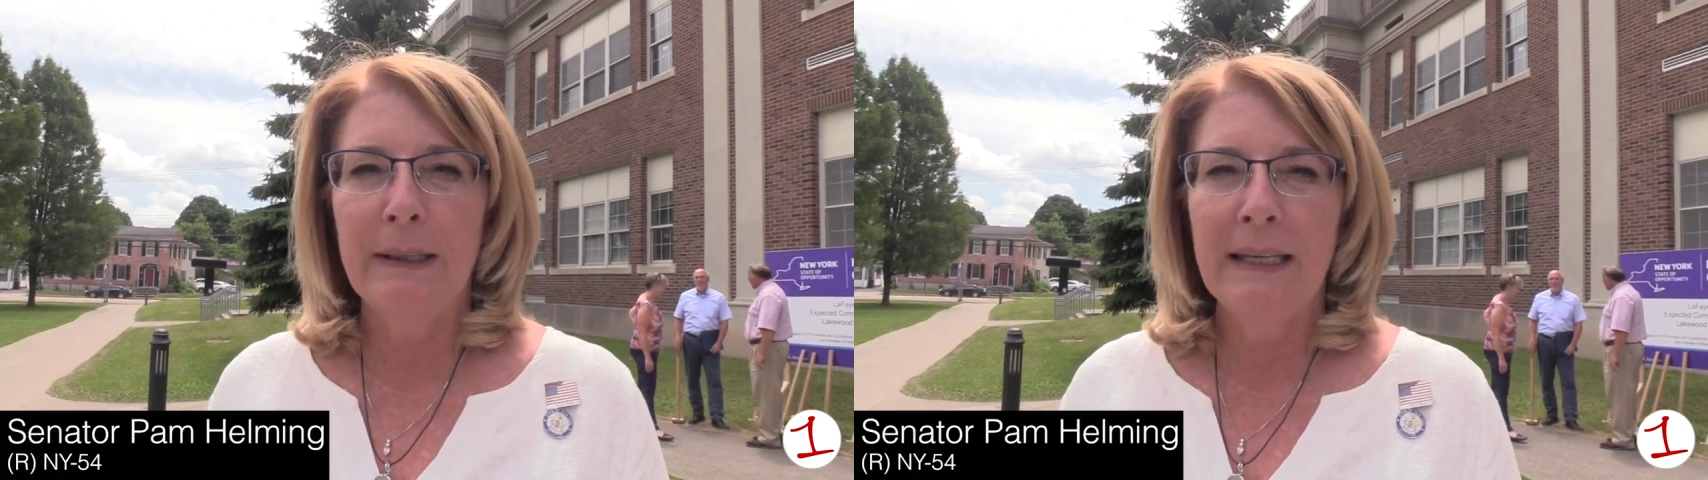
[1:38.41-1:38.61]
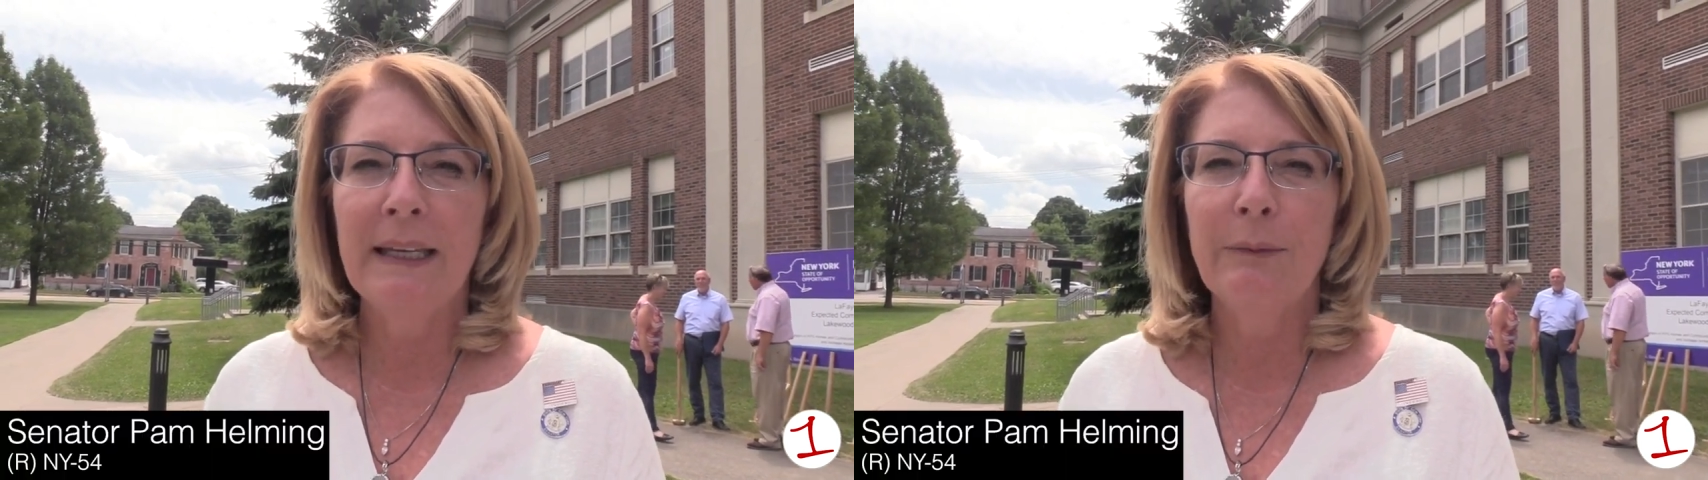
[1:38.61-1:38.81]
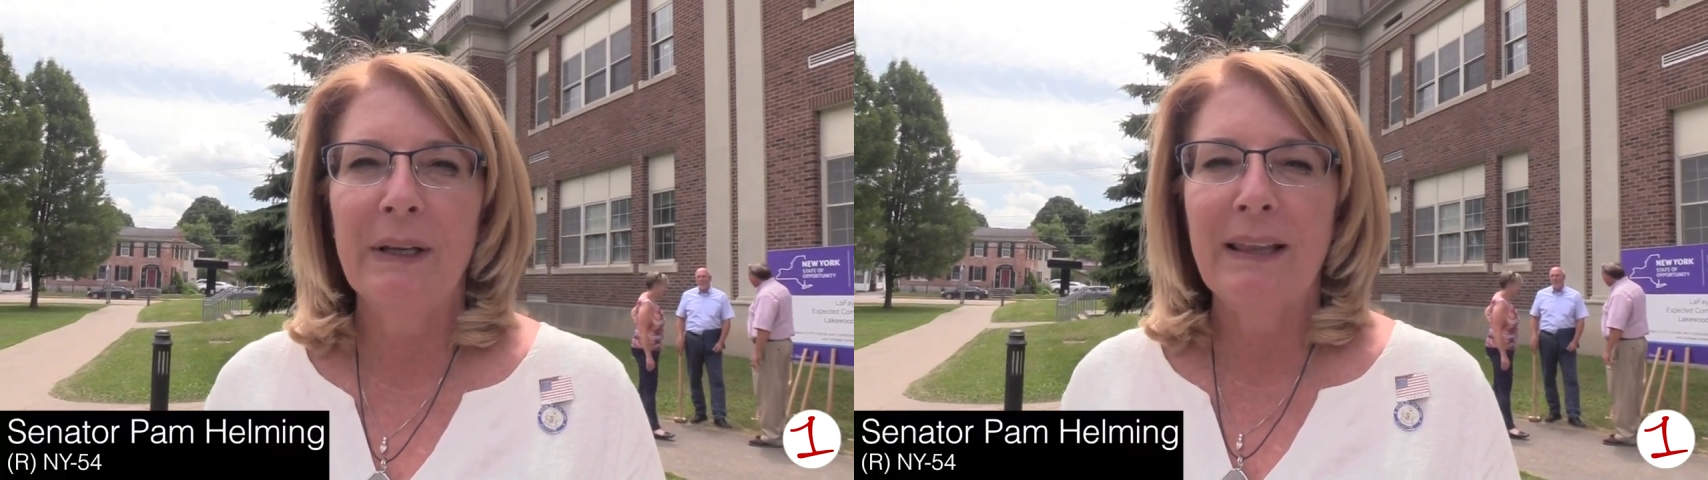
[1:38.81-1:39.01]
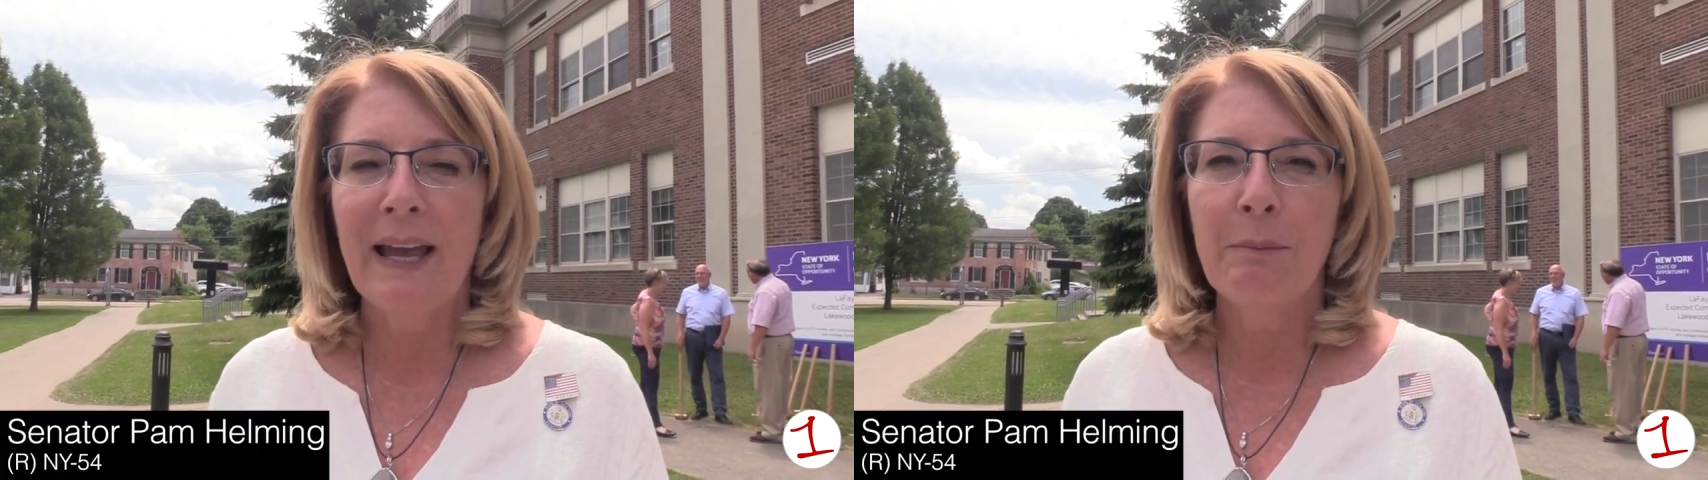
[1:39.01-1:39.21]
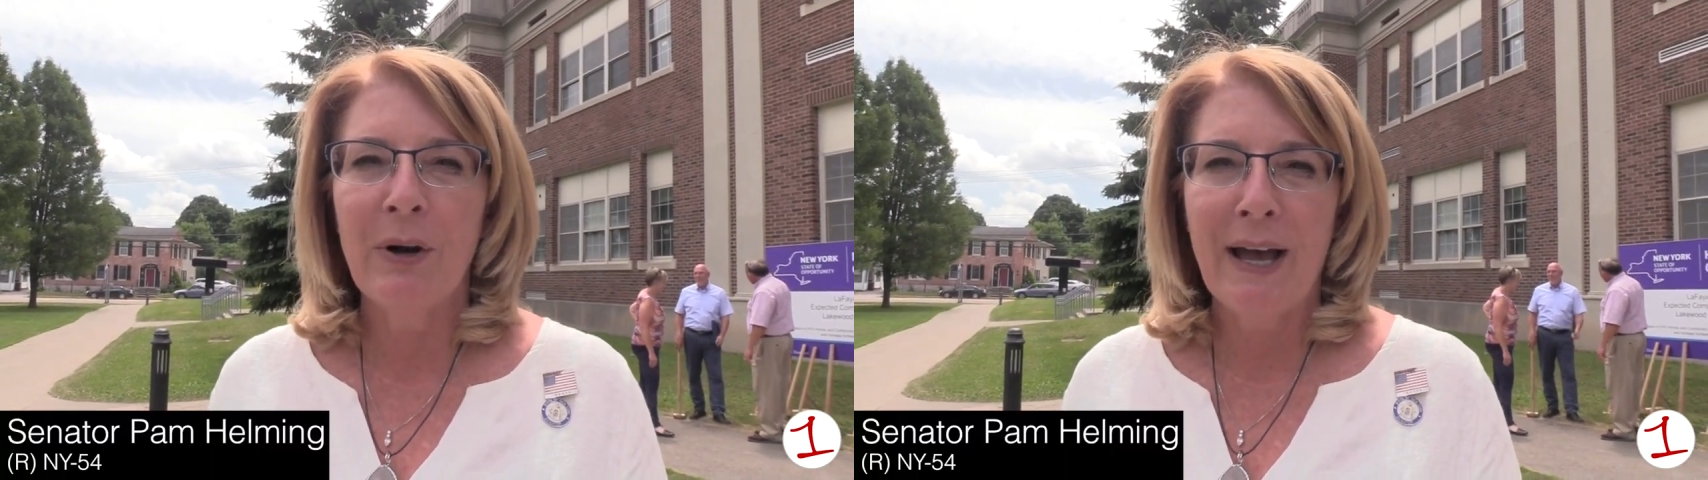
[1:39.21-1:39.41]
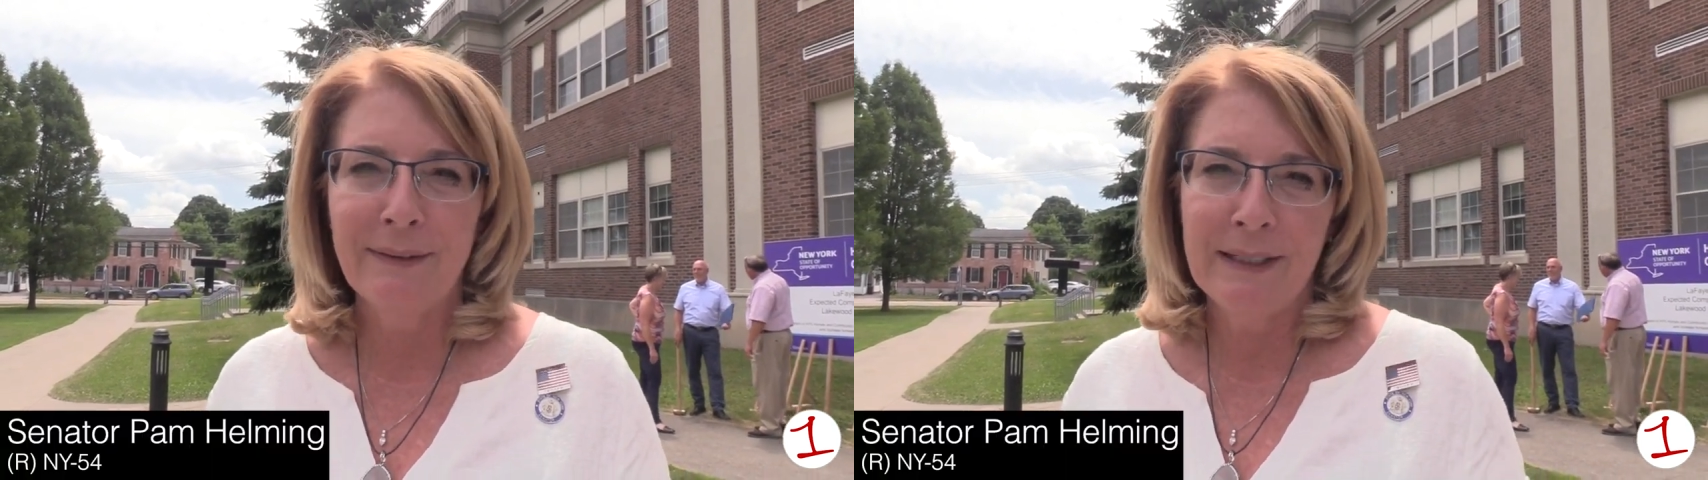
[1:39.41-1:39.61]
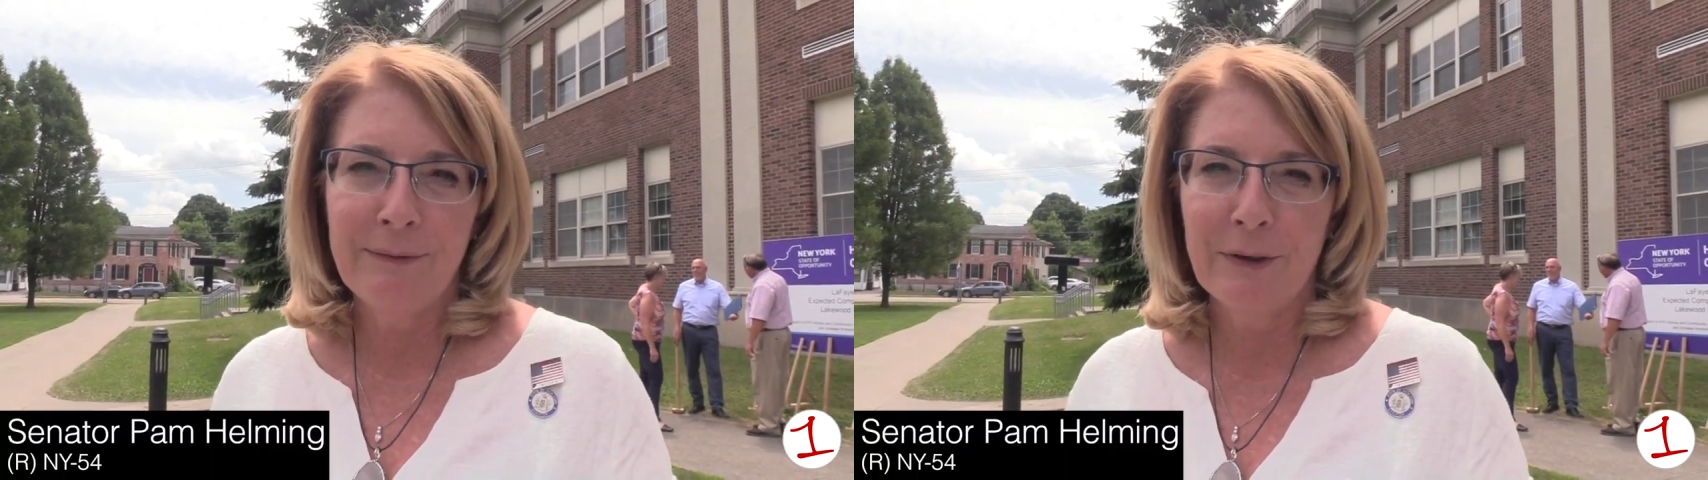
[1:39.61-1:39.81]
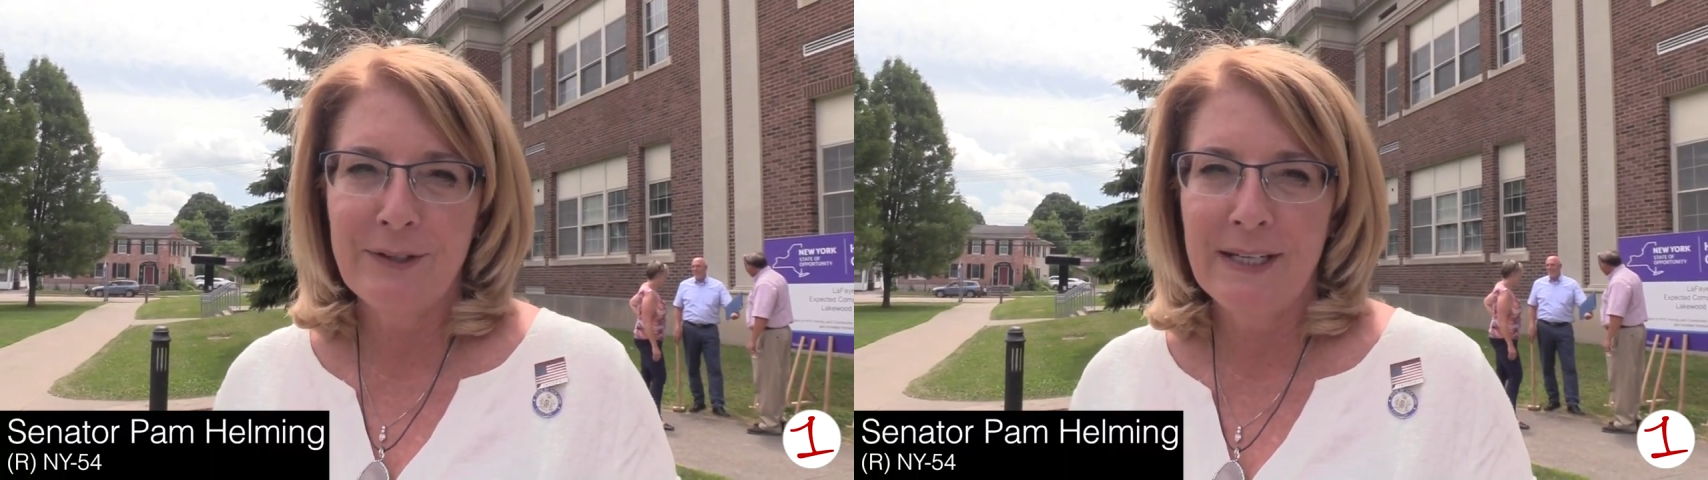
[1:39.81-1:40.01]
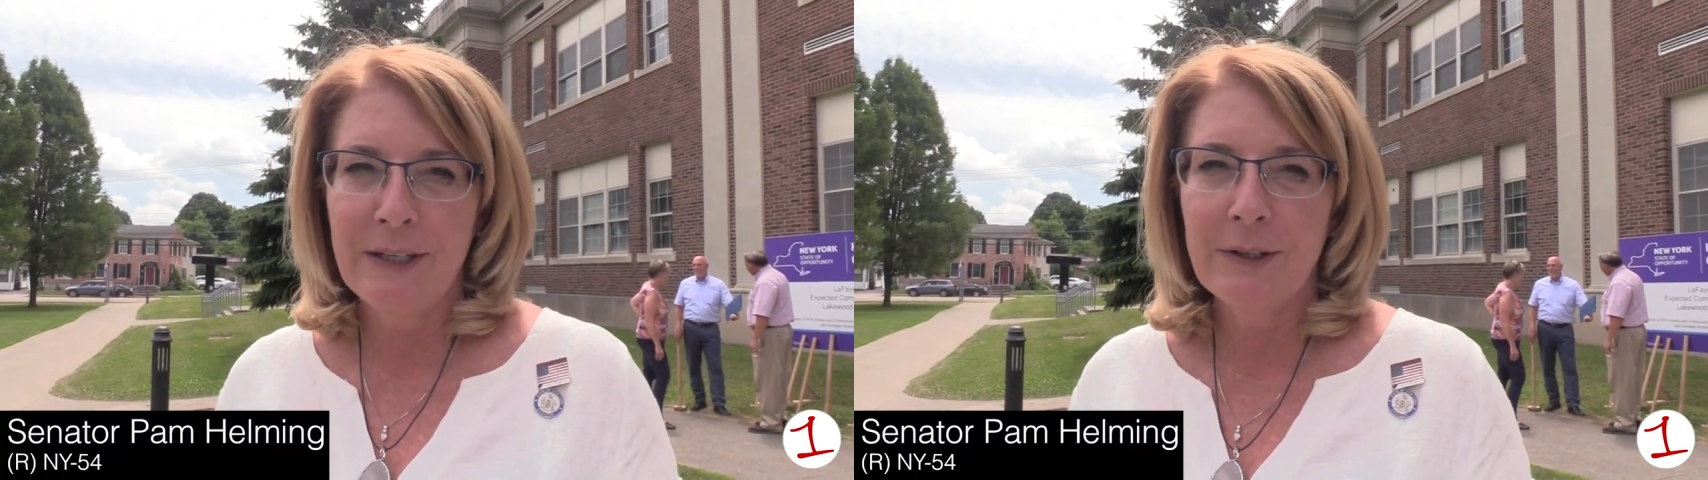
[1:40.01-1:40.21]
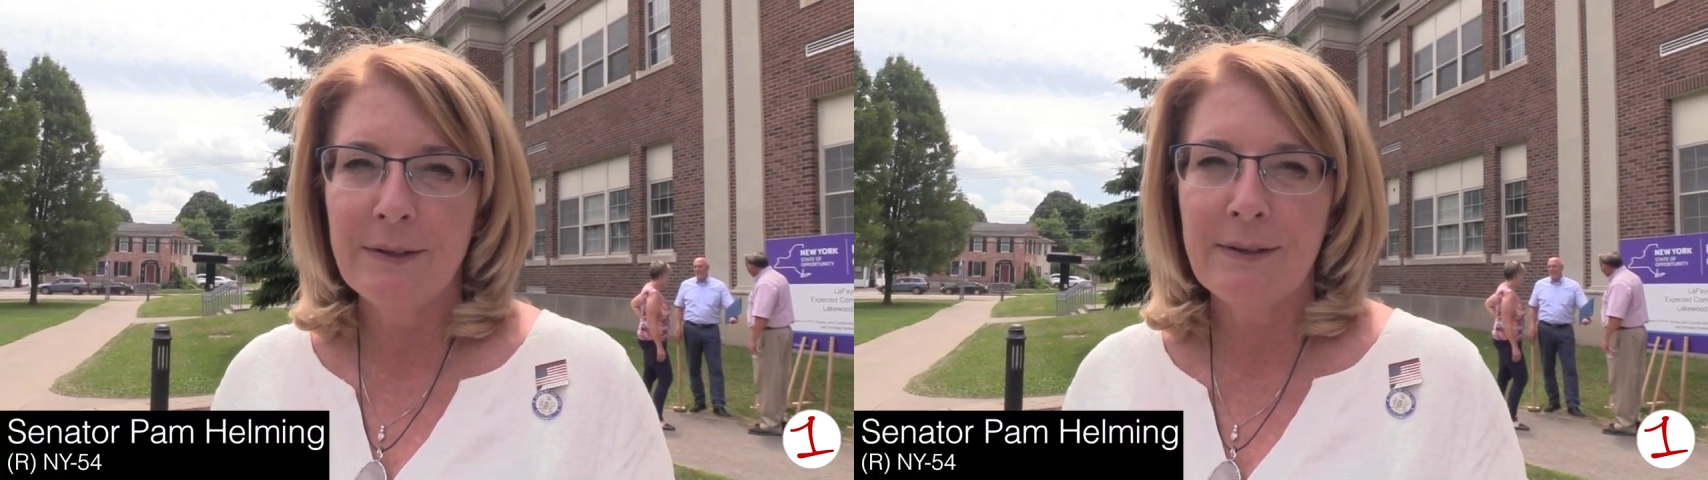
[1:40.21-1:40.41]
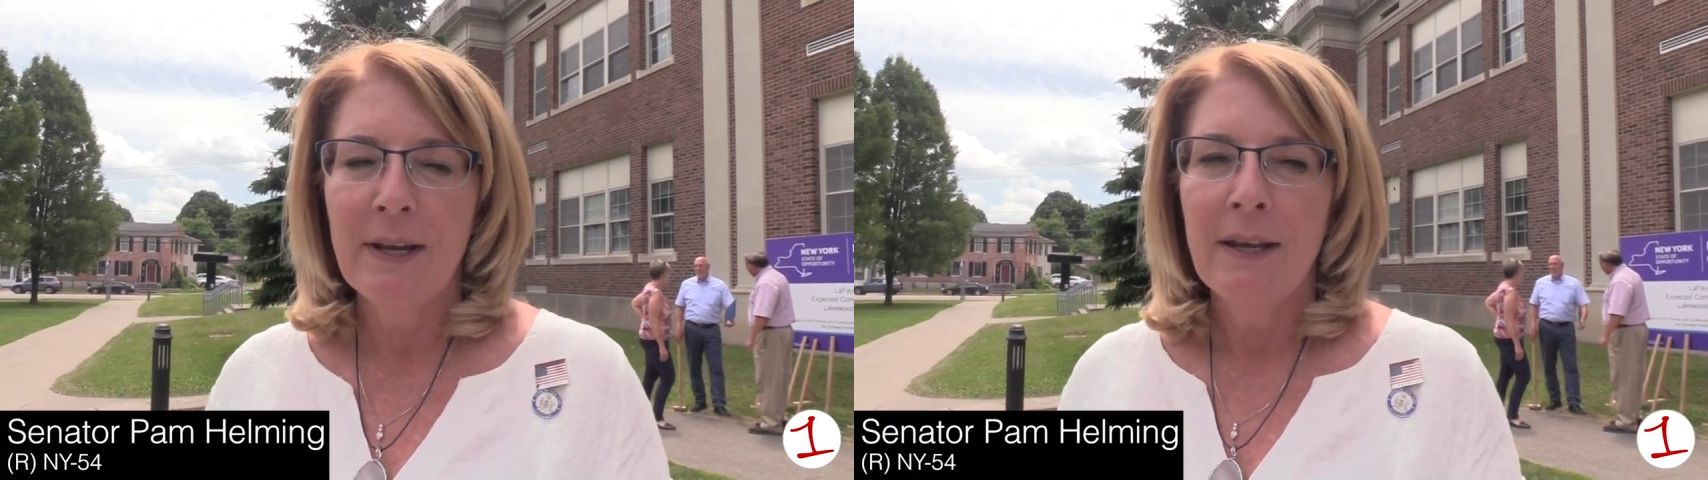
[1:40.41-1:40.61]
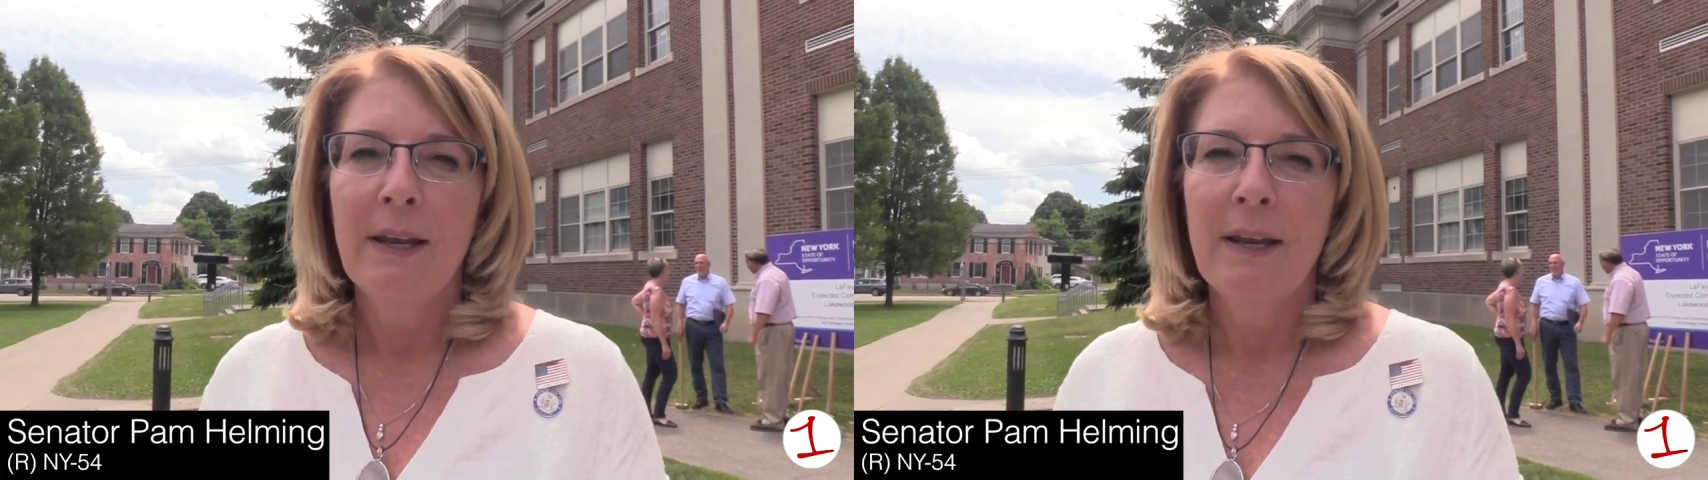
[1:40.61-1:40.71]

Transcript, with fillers: clean, reliable housing for our seniors.